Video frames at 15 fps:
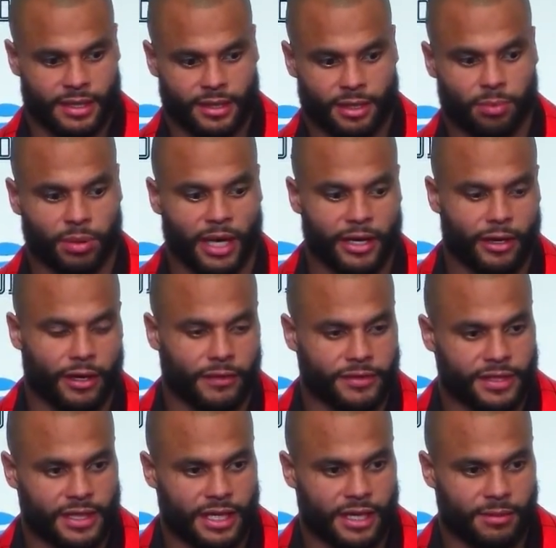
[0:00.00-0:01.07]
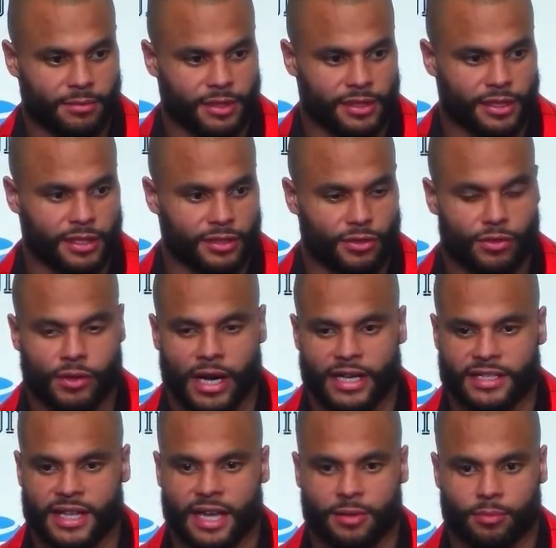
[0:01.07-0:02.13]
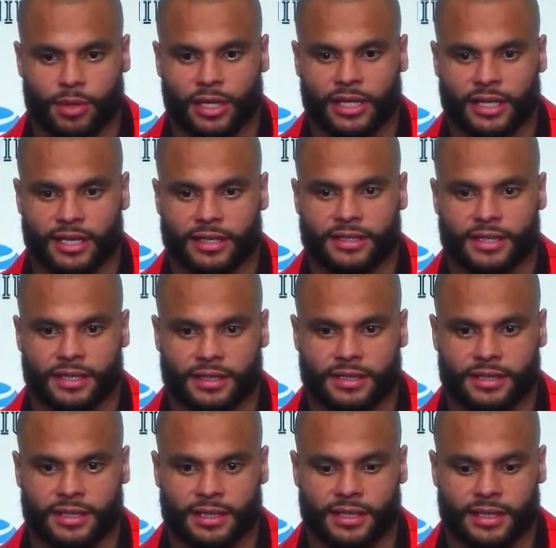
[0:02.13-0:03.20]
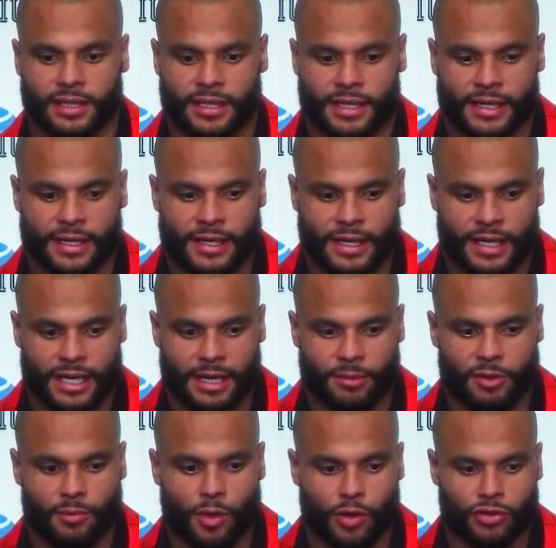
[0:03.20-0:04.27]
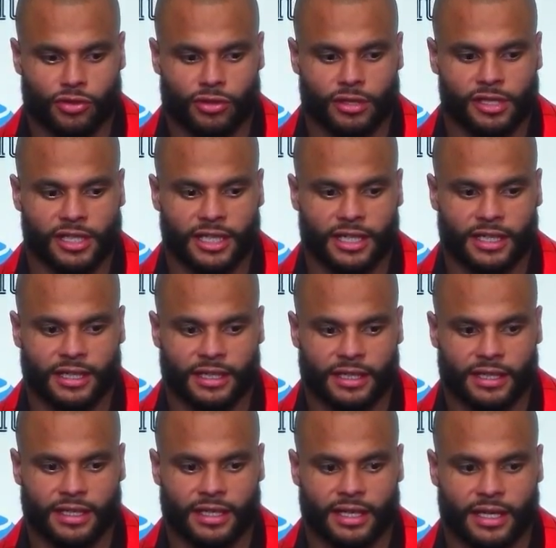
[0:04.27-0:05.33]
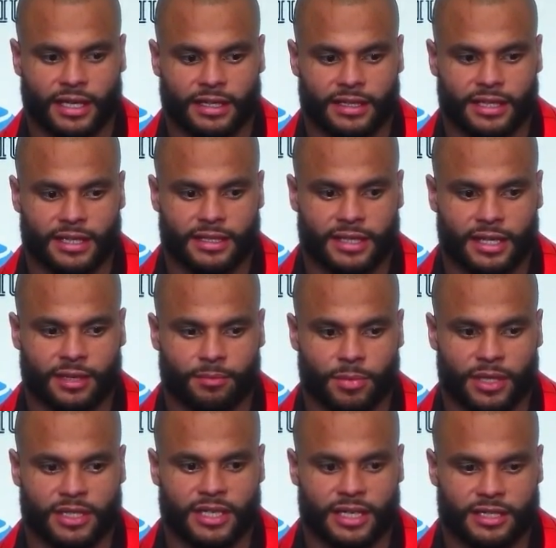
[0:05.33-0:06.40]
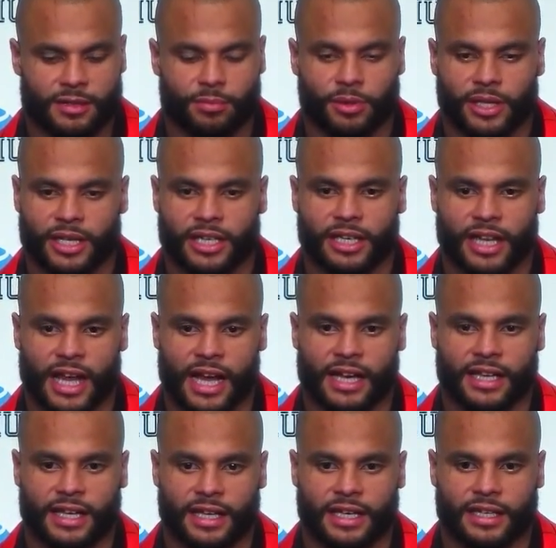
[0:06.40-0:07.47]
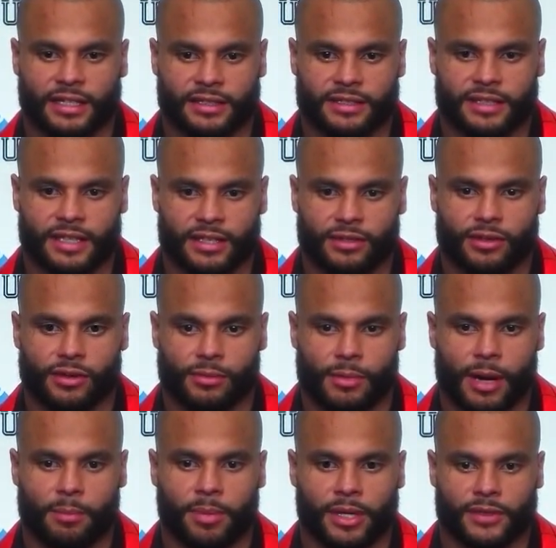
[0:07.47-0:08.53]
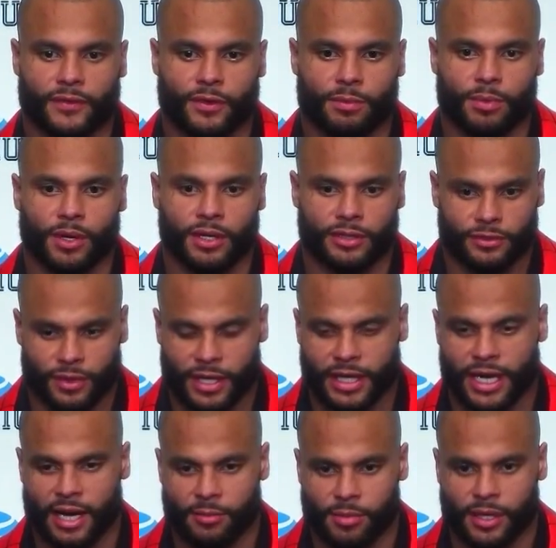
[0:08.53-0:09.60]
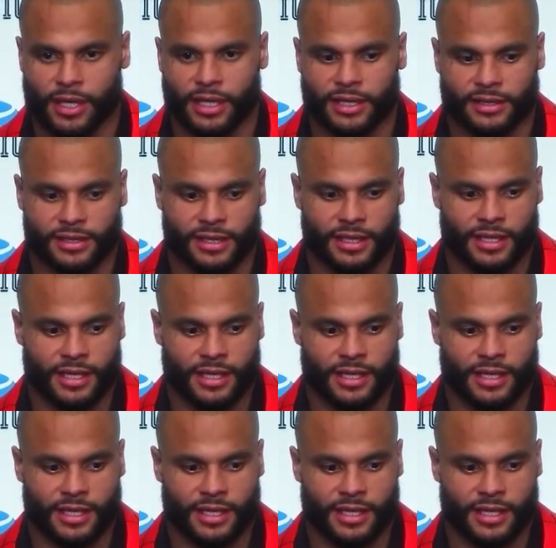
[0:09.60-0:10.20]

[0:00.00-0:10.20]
the playoffs um, is, who has that ability to, to um, emotionally and dis- and be disciplined and lock in and say, you know, my best football is right now because